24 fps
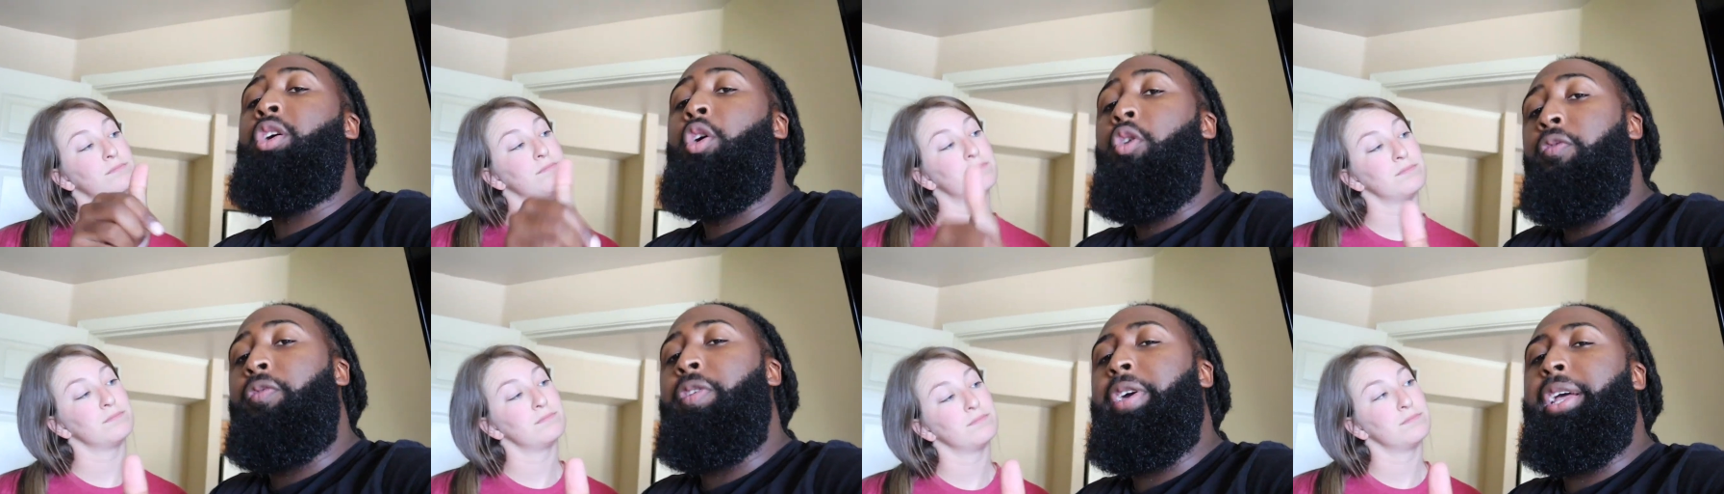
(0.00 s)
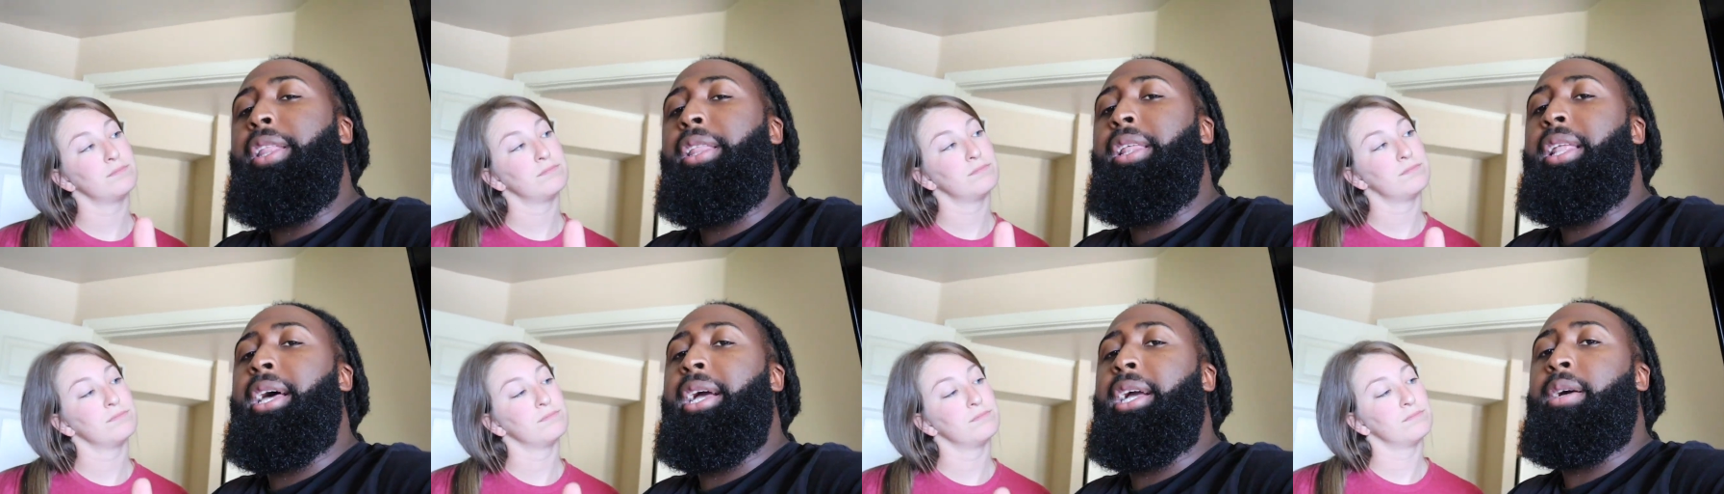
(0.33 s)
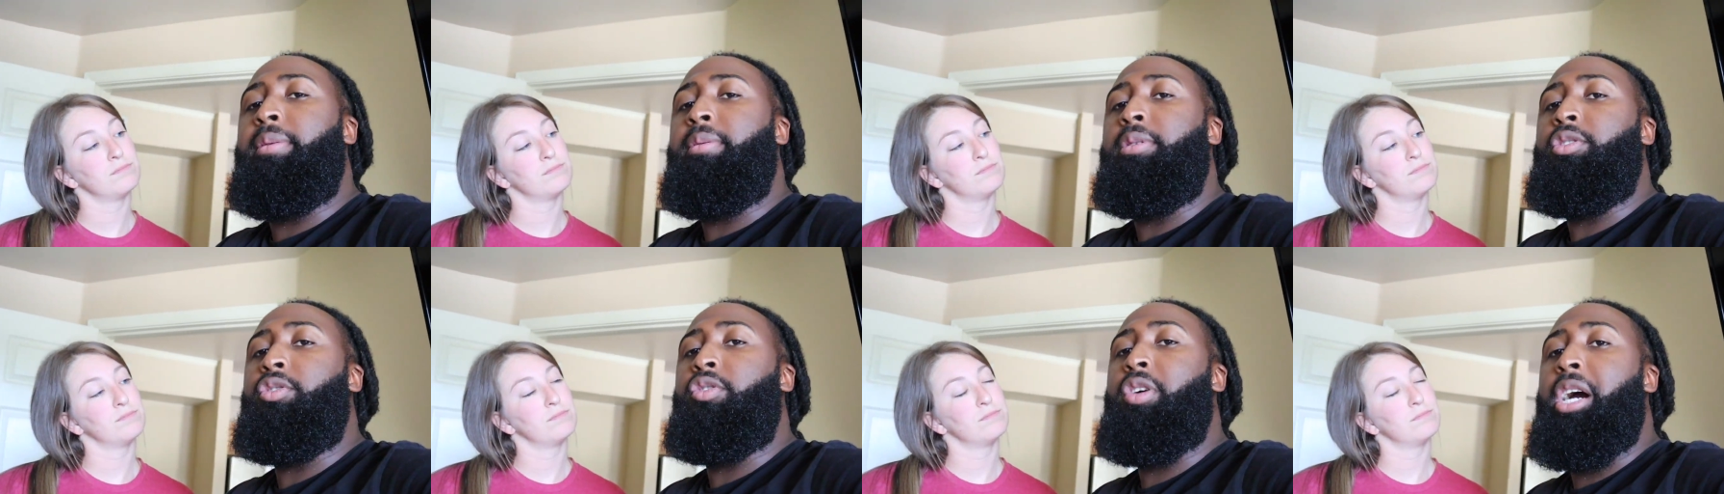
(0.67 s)
Speaker 1: Don't forget to
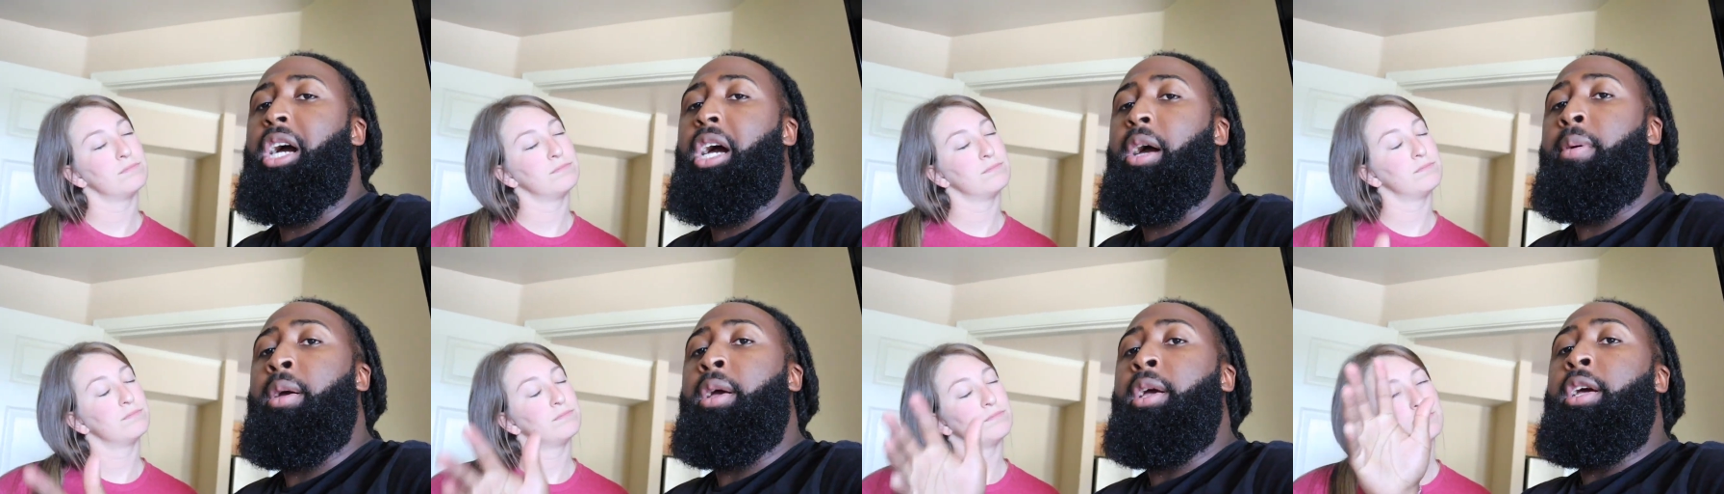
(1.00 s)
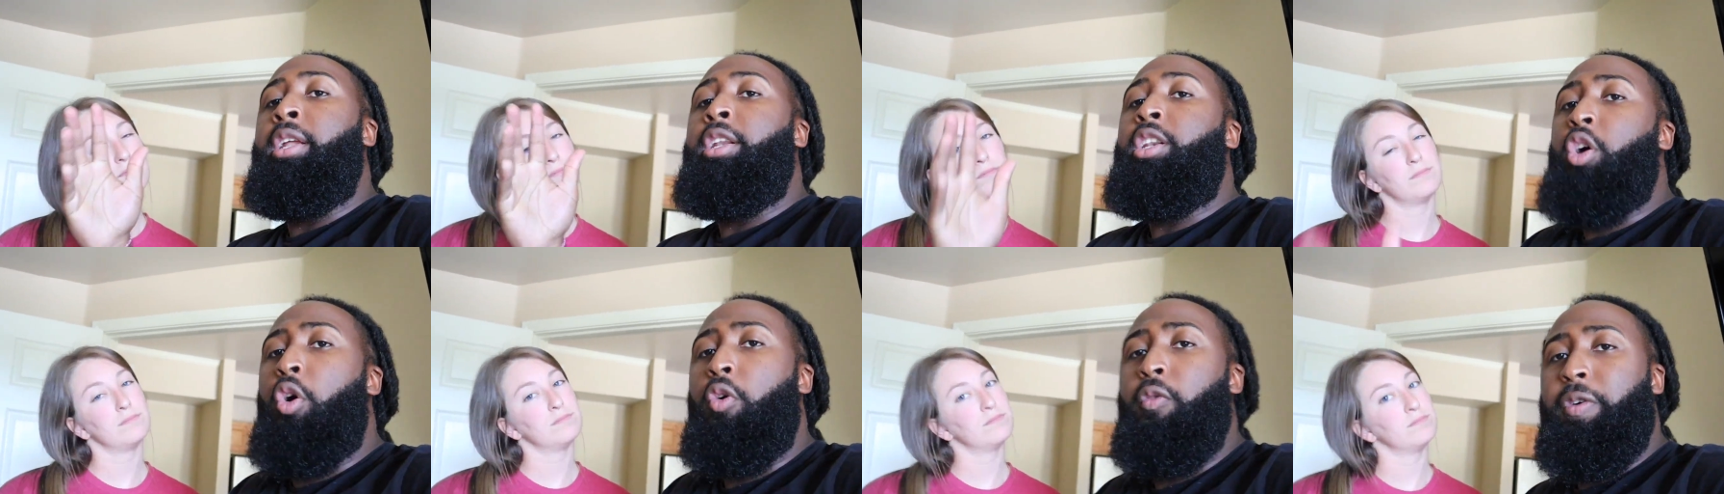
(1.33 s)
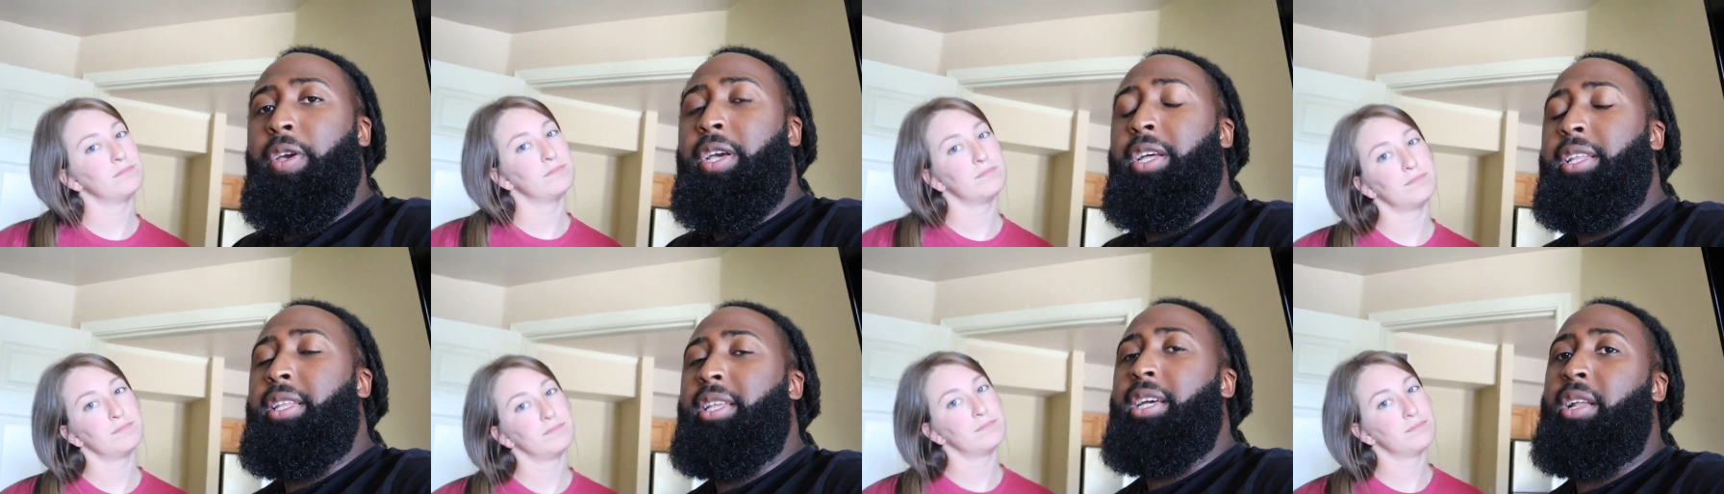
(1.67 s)
like and subscribe.
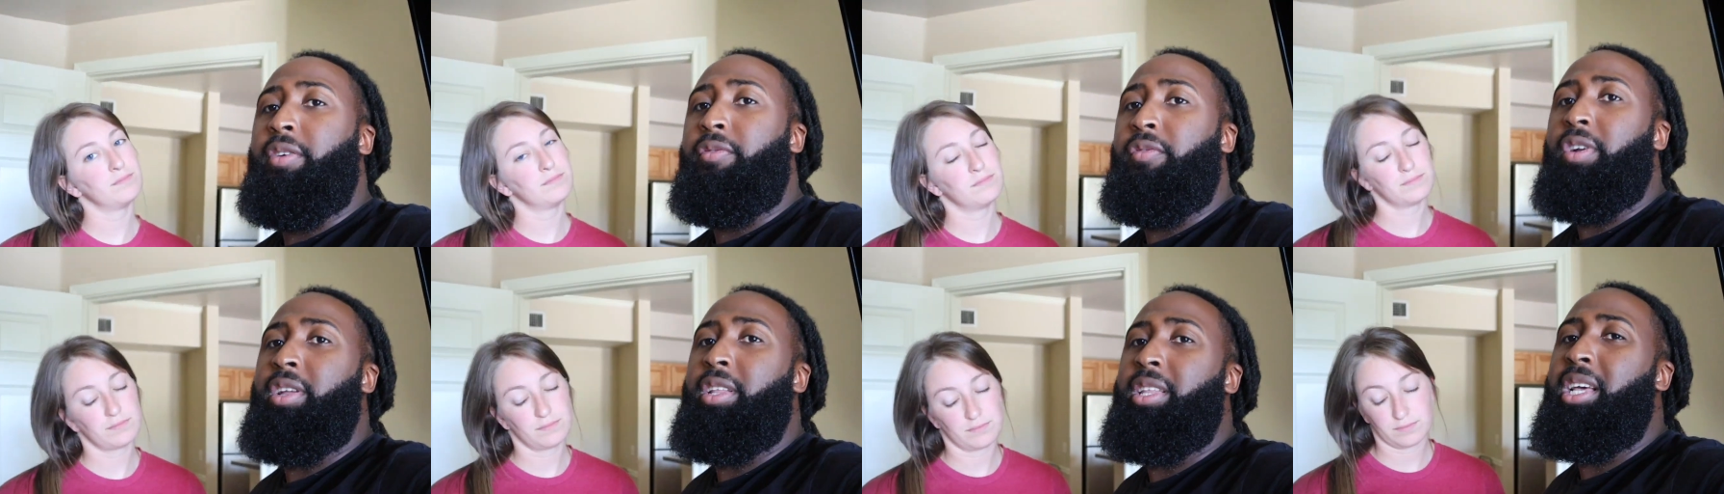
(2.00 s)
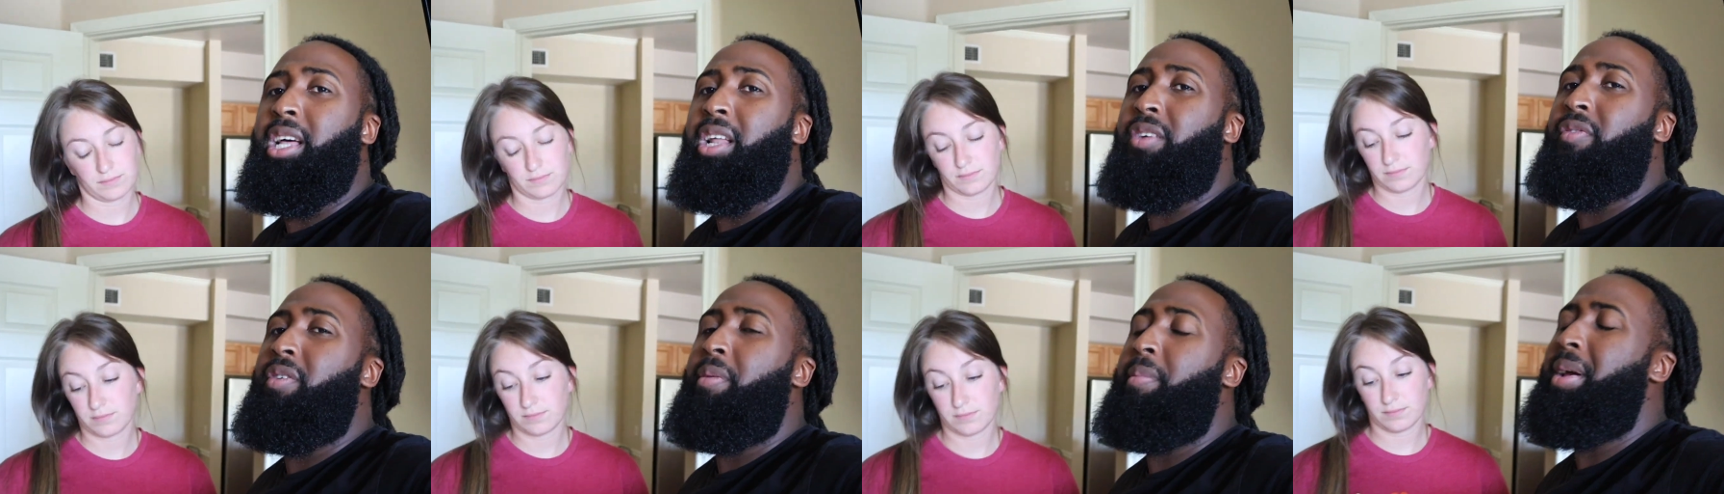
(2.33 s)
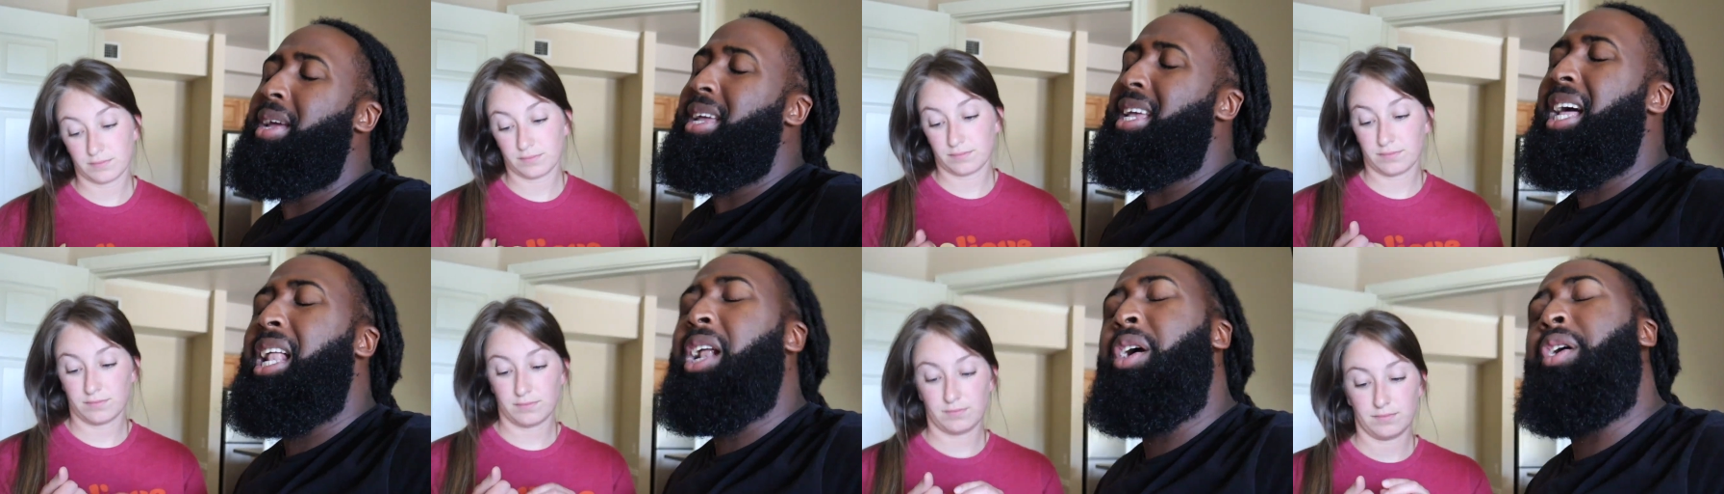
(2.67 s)
Don't forget to tell a friend, man. Y'all